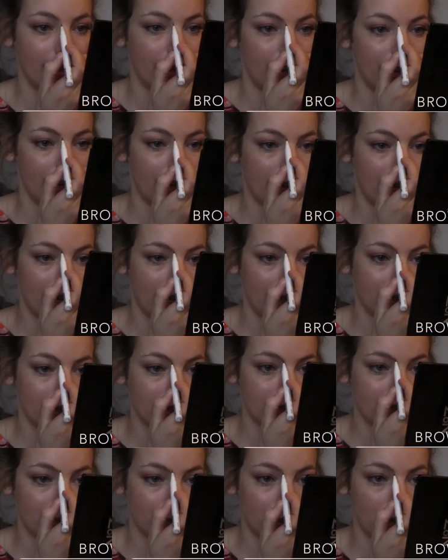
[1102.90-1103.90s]
and
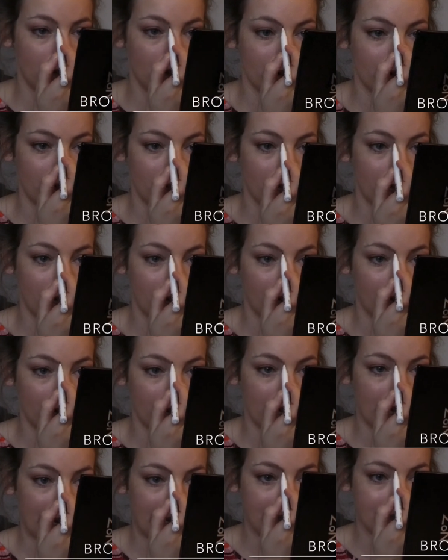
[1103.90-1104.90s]
the blonde colour
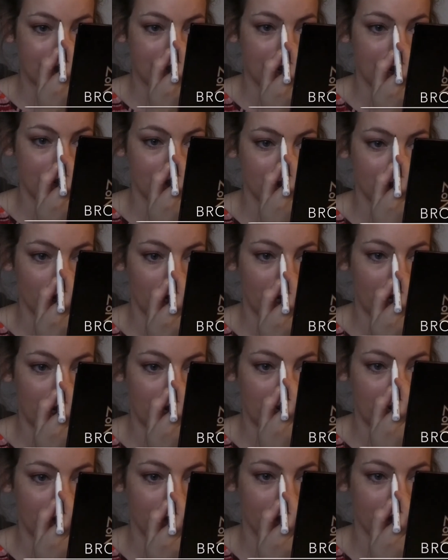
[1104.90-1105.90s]
is
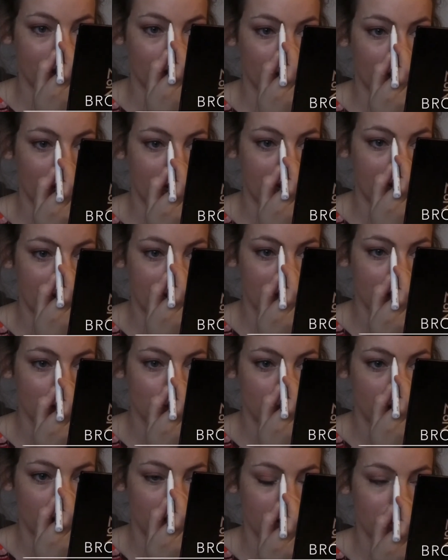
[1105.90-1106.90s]
actually quite an ash
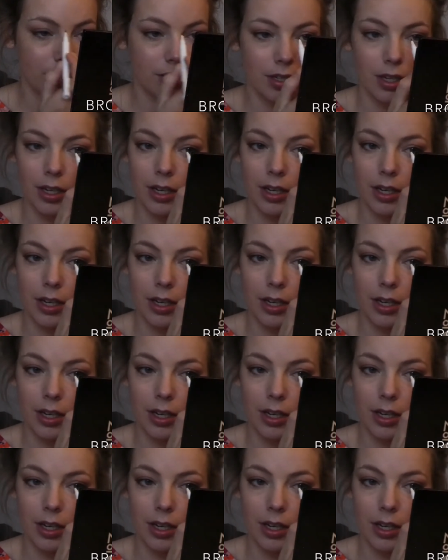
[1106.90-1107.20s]
blonde.